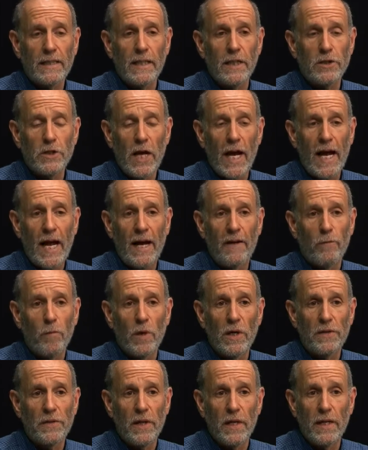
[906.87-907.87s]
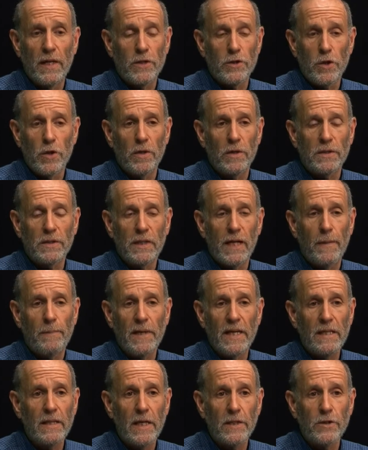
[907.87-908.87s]
that you have with an insurance
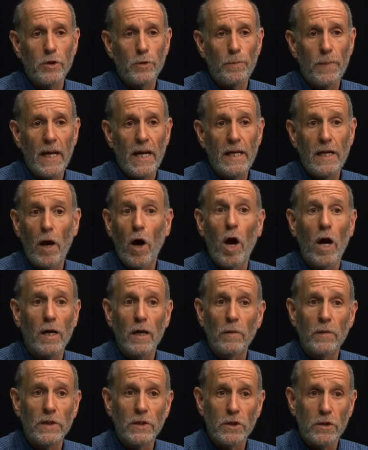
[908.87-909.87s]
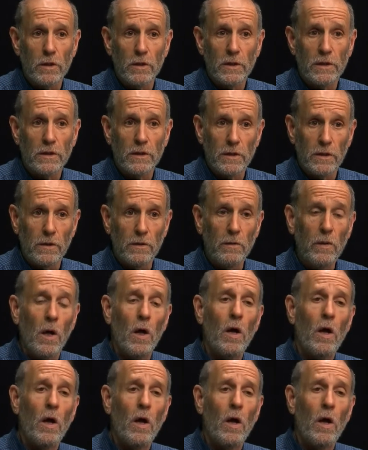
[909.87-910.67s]
company that you pay auto insurance to,